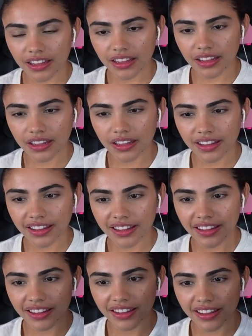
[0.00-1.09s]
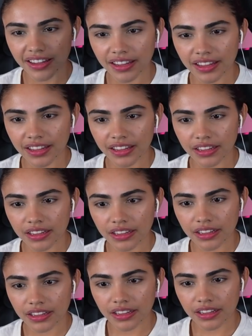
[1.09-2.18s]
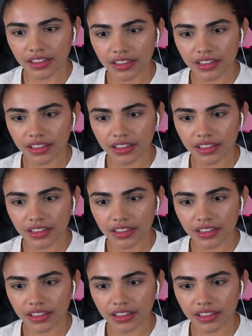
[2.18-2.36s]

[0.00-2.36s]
[no speech]